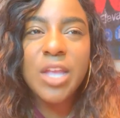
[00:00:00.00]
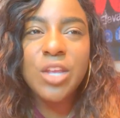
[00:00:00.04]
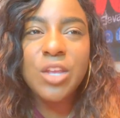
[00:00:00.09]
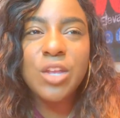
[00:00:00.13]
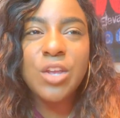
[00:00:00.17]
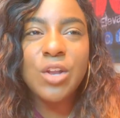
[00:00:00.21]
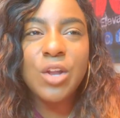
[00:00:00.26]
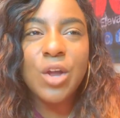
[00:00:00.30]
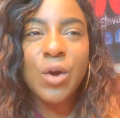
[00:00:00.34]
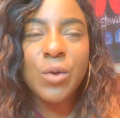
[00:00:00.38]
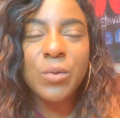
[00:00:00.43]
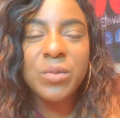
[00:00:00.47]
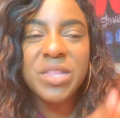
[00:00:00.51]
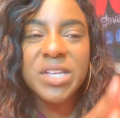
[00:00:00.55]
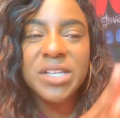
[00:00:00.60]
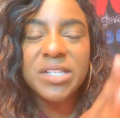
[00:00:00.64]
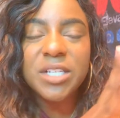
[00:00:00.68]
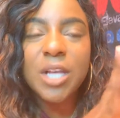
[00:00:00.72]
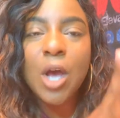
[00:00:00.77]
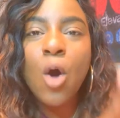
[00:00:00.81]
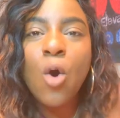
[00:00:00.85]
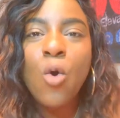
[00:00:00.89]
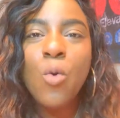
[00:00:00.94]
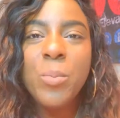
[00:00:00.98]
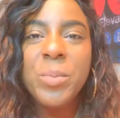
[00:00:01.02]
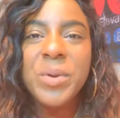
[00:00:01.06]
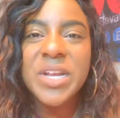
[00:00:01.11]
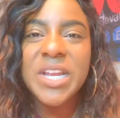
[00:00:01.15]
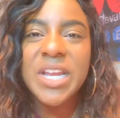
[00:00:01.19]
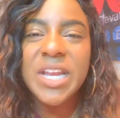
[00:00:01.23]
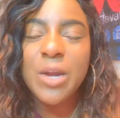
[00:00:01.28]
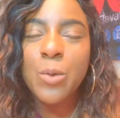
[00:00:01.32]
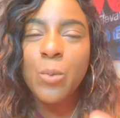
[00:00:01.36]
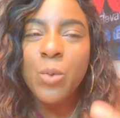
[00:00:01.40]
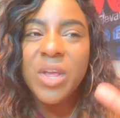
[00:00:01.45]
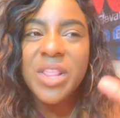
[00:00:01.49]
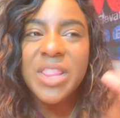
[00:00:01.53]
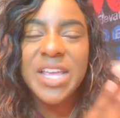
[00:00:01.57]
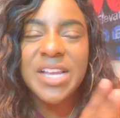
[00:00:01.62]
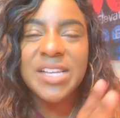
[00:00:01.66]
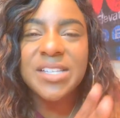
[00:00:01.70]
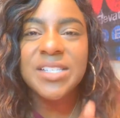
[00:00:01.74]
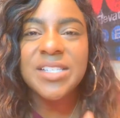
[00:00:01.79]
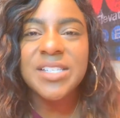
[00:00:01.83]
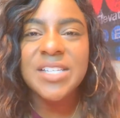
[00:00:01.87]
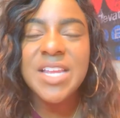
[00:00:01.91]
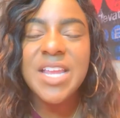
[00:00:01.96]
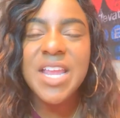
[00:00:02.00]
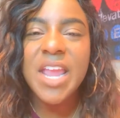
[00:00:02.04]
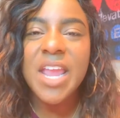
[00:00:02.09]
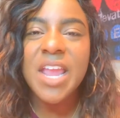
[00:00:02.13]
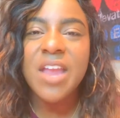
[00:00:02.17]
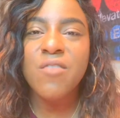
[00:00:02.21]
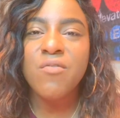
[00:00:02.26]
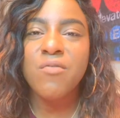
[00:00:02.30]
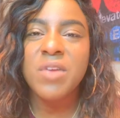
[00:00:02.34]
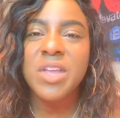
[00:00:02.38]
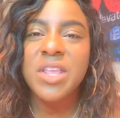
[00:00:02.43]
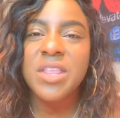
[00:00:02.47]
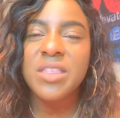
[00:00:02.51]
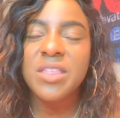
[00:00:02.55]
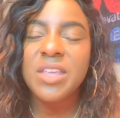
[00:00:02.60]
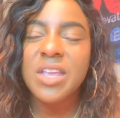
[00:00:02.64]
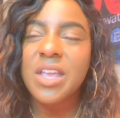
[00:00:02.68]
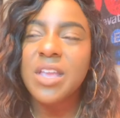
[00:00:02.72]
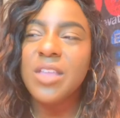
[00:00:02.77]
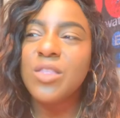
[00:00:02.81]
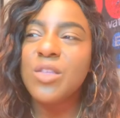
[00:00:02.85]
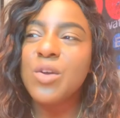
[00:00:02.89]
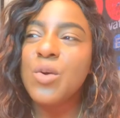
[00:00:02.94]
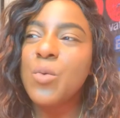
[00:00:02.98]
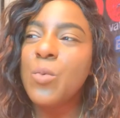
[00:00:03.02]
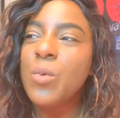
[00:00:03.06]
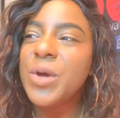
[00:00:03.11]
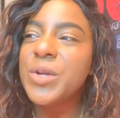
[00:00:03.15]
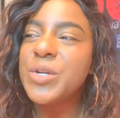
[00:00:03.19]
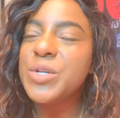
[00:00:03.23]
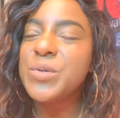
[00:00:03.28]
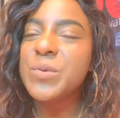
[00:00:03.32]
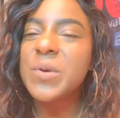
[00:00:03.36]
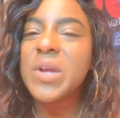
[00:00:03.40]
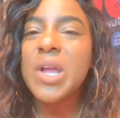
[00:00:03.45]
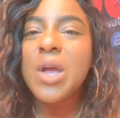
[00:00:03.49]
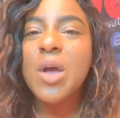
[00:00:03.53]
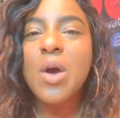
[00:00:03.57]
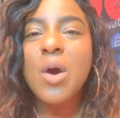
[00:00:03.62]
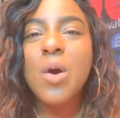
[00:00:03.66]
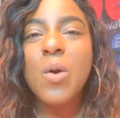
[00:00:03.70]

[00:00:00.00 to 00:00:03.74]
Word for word: you know, this opening where they see everything and they're wondering,